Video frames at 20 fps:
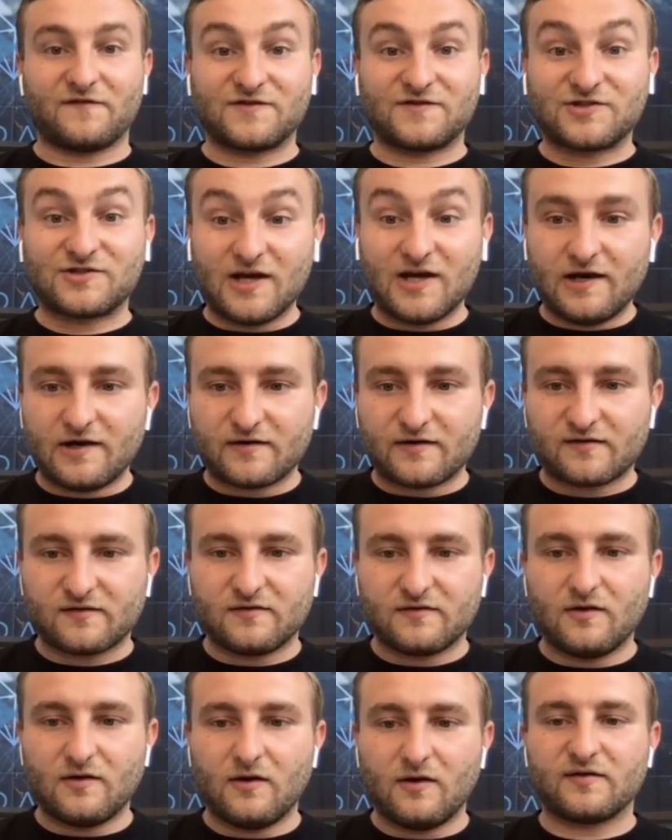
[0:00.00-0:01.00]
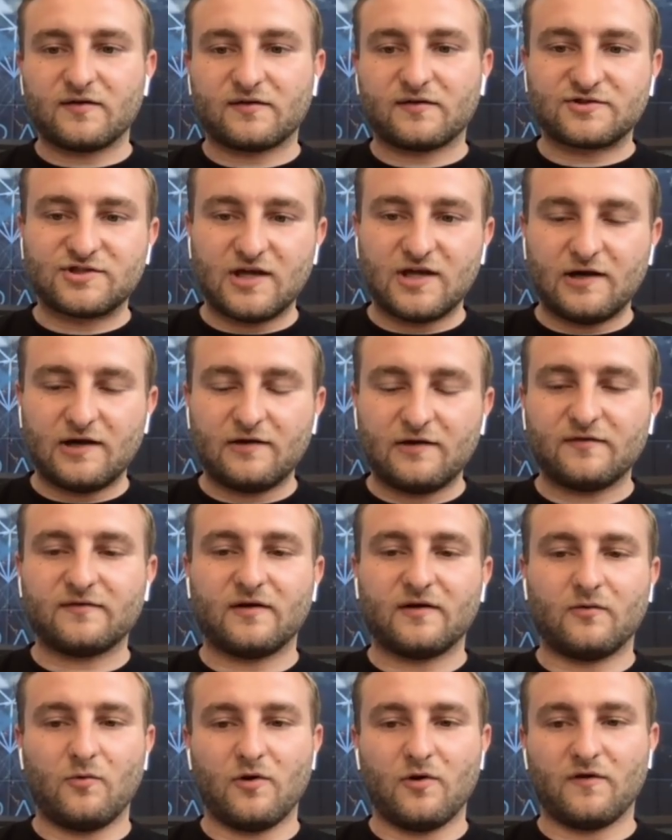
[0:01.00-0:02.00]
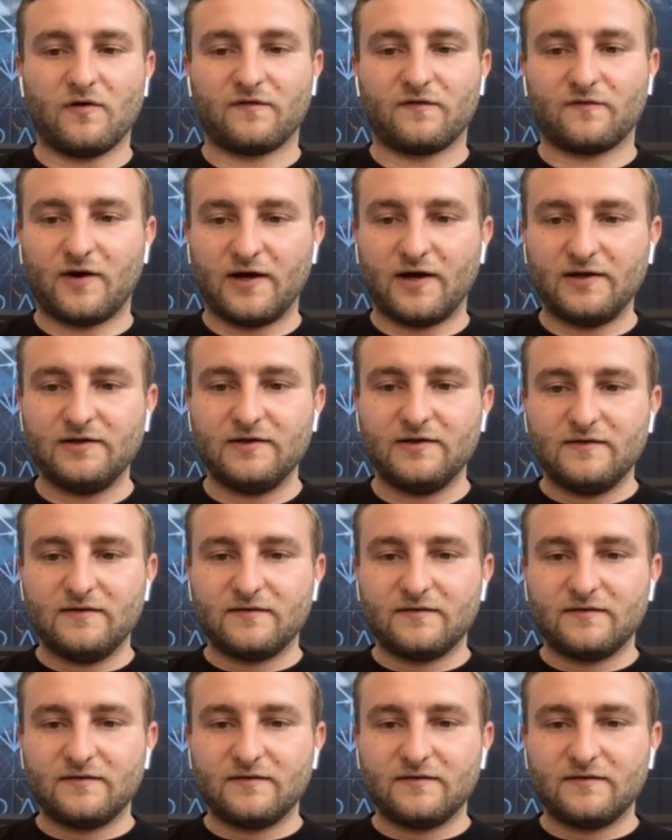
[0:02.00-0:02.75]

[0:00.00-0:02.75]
You have shares. No, also shares are worth, right?